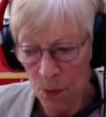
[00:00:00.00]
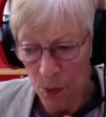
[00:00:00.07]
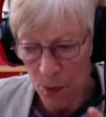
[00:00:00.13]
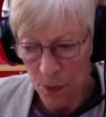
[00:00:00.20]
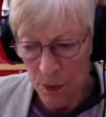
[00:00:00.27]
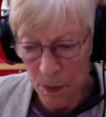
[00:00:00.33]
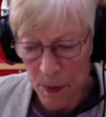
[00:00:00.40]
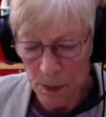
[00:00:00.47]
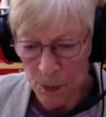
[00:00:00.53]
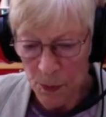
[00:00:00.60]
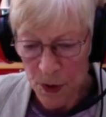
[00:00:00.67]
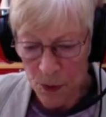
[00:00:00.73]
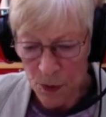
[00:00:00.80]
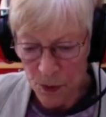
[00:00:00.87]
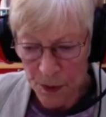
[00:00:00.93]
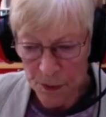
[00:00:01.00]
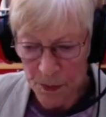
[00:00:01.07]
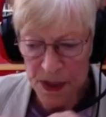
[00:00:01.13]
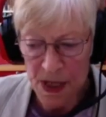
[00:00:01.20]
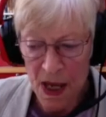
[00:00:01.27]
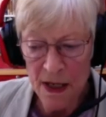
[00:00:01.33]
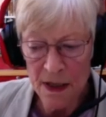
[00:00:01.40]
the people we call the
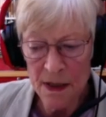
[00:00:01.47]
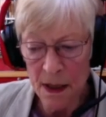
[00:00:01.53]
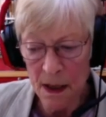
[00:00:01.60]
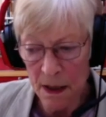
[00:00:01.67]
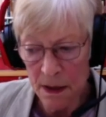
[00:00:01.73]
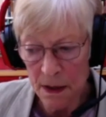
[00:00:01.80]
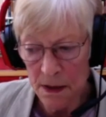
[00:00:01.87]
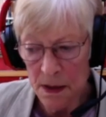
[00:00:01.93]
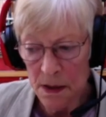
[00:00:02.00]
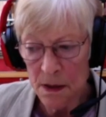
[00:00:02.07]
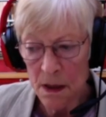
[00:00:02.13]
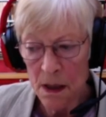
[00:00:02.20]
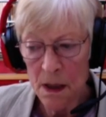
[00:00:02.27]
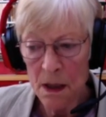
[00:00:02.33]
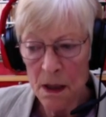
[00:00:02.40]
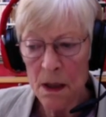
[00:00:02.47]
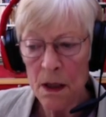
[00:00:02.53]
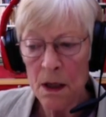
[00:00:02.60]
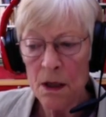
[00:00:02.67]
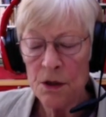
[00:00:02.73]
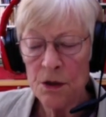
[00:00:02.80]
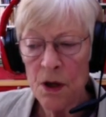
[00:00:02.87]
Byzantines
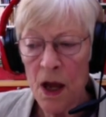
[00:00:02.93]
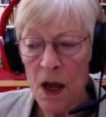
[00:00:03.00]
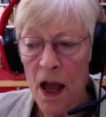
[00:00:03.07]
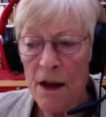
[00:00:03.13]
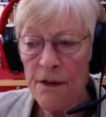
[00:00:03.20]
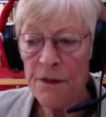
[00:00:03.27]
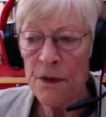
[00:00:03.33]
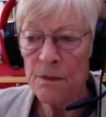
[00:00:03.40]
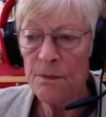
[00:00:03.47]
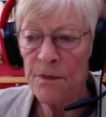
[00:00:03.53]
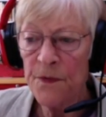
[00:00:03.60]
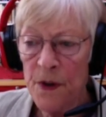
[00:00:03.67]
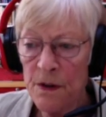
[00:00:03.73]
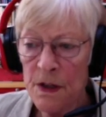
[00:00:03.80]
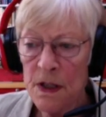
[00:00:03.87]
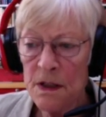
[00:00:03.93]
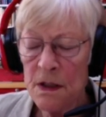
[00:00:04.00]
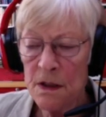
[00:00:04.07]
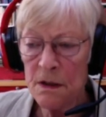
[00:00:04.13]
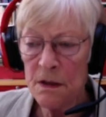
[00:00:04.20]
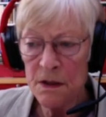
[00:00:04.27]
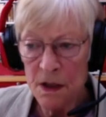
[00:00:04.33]
to have a very
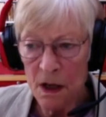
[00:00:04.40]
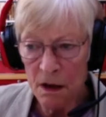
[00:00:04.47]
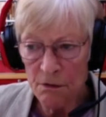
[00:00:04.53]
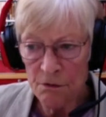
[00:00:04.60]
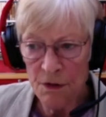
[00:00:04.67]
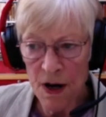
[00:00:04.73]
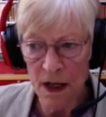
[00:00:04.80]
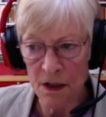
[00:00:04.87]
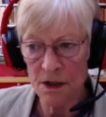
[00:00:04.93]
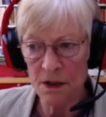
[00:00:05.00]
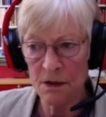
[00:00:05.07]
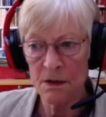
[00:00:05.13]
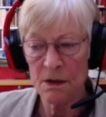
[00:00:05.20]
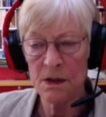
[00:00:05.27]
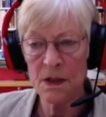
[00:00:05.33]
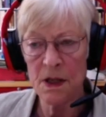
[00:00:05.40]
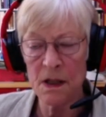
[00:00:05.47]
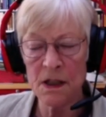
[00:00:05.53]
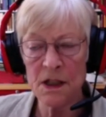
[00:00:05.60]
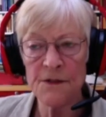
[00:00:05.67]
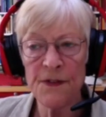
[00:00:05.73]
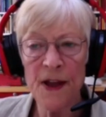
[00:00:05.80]
direct
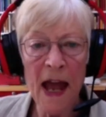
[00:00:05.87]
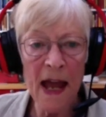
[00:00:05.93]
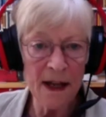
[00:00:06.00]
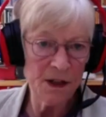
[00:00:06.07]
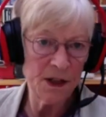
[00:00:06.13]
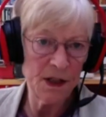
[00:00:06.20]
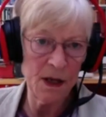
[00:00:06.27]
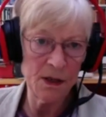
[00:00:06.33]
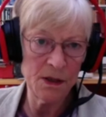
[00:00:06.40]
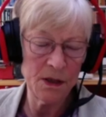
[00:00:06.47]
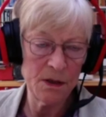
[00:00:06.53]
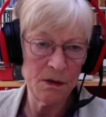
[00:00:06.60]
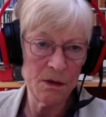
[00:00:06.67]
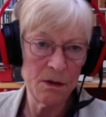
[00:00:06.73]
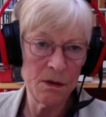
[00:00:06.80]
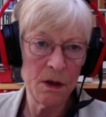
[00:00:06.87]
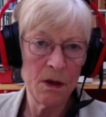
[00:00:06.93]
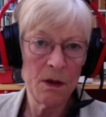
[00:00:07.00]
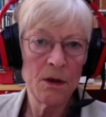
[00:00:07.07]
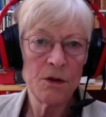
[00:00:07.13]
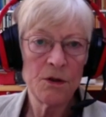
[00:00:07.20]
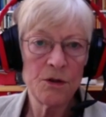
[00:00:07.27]
sense of access
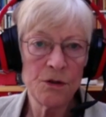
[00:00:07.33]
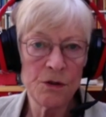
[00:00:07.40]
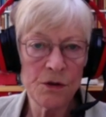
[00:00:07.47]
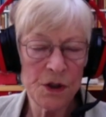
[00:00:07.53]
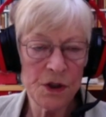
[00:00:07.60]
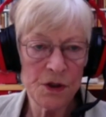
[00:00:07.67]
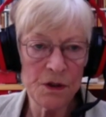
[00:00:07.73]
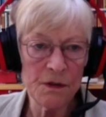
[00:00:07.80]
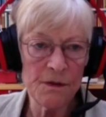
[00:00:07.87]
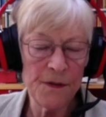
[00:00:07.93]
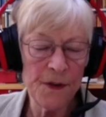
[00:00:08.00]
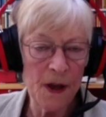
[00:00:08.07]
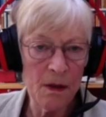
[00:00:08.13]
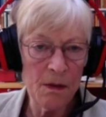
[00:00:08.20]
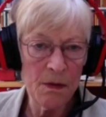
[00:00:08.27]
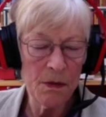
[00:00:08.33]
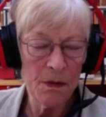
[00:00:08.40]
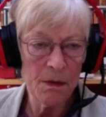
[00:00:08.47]
to Christian faith,